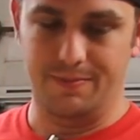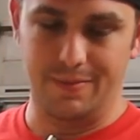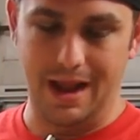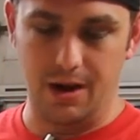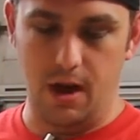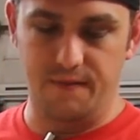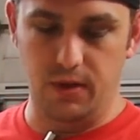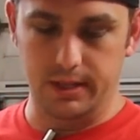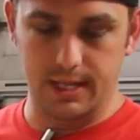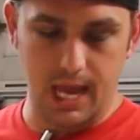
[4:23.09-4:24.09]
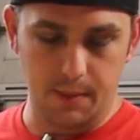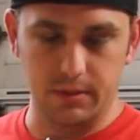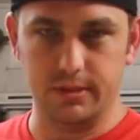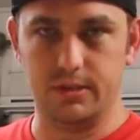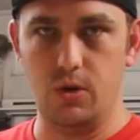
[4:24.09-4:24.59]
But I don't know. I feel like the cable
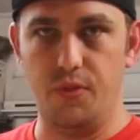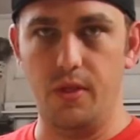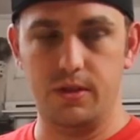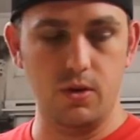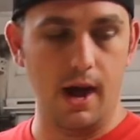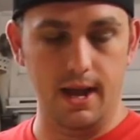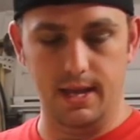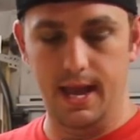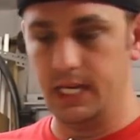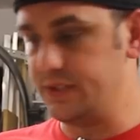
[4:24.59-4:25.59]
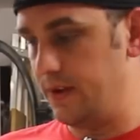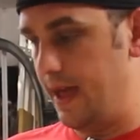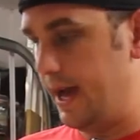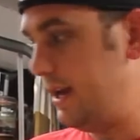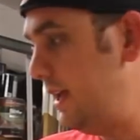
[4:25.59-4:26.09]
is just too high a gauge for
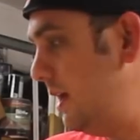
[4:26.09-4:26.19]
that.